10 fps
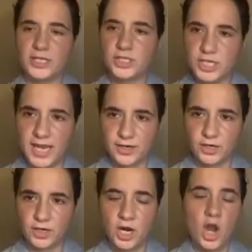
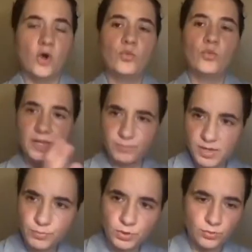together with
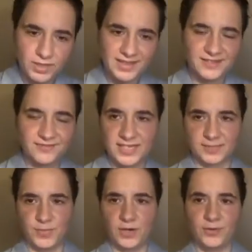people with lived
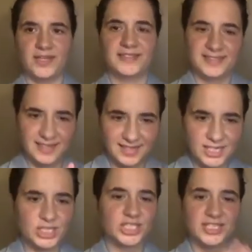experience,
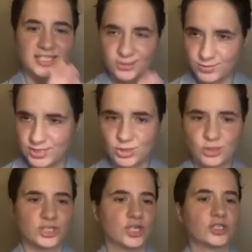clinicians,
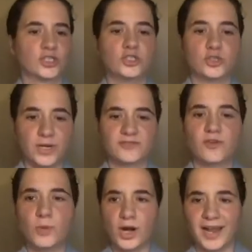researchers, to transform
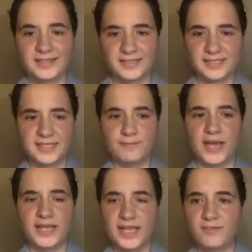our health system by
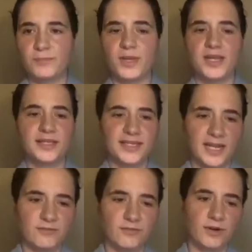developing,
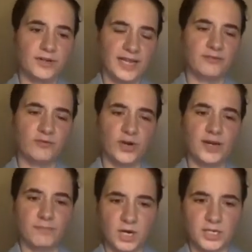delivering,
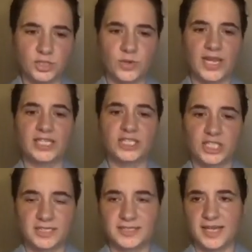monitoring, and
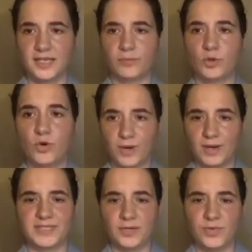adjusting the programs
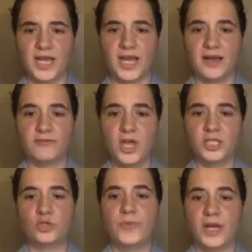that we have
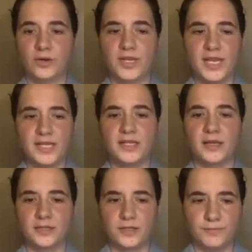to better
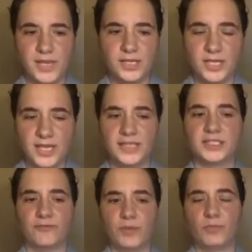meet the needs
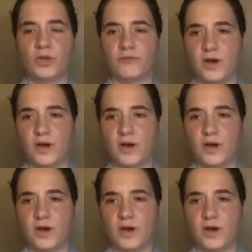of people of